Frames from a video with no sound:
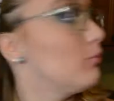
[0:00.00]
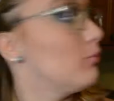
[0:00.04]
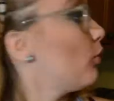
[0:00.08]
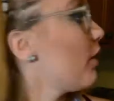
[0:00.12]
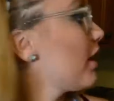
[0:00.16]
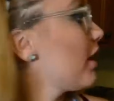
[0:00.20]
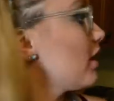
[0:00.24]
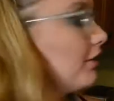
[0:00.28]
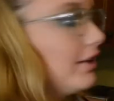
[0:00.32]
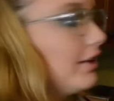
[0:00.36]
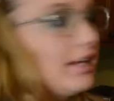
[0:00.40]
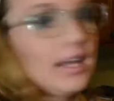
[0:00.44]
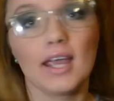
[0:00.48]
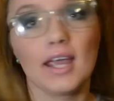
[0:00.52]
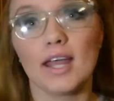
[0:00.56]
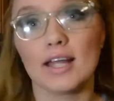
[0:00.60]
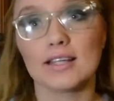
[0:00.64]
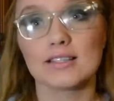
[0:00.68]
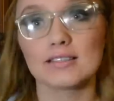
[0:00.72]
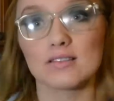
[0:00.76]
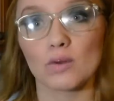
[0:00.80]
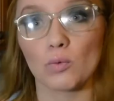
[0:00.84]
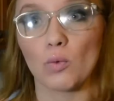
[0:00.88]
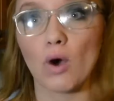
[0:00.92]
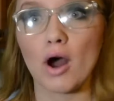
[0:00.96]
boiling,
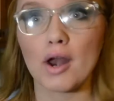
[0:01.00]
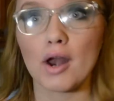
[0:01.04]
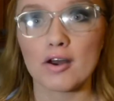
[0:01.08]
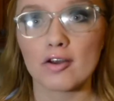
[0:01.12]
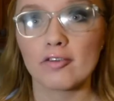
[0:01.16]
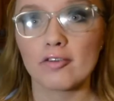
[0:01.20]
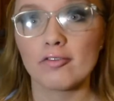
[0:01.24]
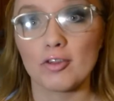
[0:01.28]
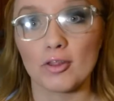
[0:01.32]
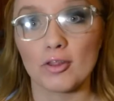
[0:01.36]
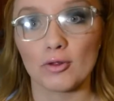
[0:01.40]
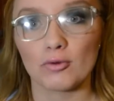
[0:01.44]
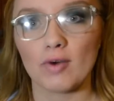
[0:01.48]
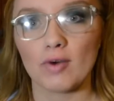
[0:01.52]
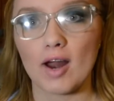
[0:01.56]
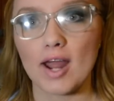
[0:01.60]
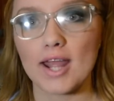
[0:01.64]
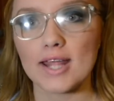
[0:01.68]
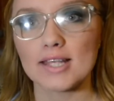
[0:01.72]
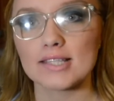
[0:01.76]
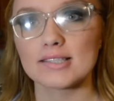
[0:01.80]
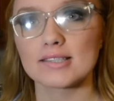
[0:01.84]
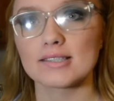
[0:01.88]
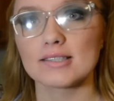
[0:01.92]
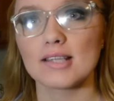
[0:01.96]
it's the water for the
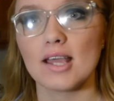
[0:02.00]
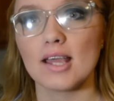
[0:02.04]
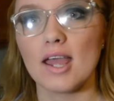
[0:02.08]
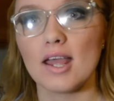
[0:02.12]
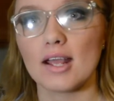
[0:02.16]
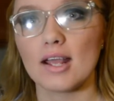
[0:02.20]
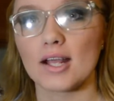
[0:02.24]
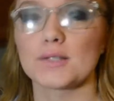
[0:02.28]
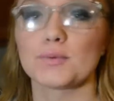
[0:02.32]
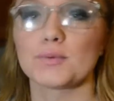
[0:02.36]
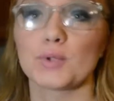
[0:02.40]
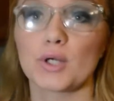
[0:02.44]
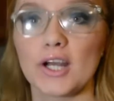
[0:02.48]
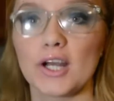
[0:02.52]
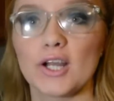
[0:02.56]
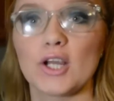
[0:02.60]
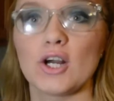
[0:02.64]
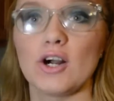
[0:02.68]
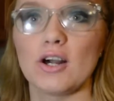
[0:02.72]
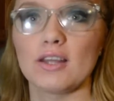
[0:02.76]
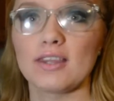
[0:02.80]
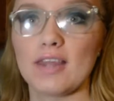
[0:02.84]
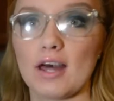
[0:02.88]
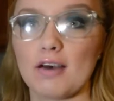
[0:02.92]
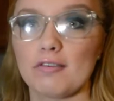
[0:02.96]
rice, because we're going to
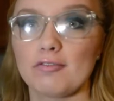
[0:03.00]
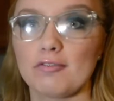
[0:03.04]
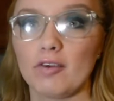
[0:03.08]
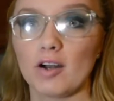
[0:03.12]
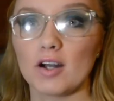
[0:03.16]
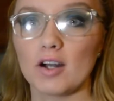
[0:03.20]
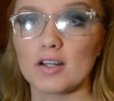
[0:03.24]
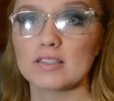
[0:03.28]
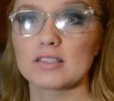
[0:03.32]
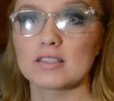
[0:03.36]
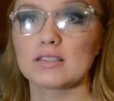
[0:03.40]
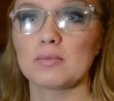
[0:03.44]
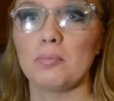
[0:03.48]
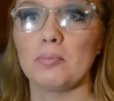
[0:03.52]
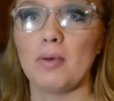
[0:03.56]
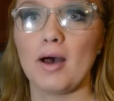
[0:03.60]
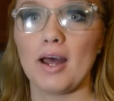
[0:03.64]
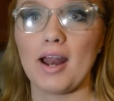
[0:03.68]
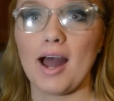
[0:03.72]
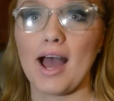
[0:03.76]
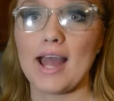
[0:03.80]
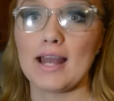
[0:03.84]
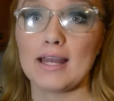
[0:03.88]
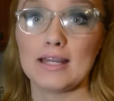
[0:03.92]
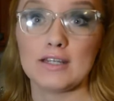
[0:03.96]
cook that first, but
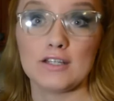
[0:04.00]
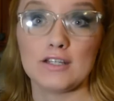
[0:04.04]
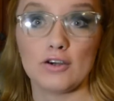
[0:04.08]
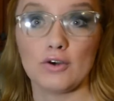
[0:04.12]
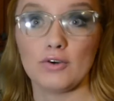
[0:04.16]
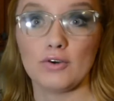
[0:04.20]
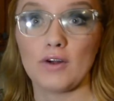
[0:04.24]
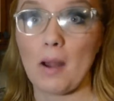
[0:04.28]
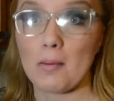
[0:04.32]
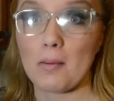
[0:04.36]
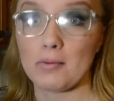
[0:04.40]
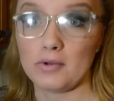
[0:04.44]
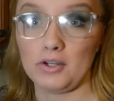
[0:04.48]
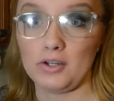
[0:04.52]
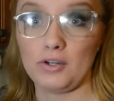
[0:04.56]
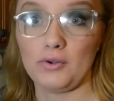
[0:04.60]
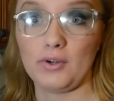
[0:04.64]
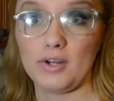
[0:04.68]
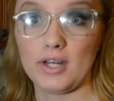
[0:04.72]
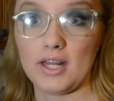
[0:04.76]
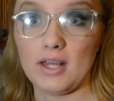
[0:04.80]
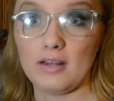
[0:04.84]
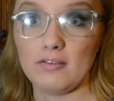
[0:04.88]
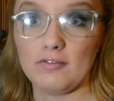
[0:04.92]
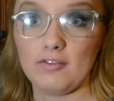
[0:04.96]
I need to go grab an ingredient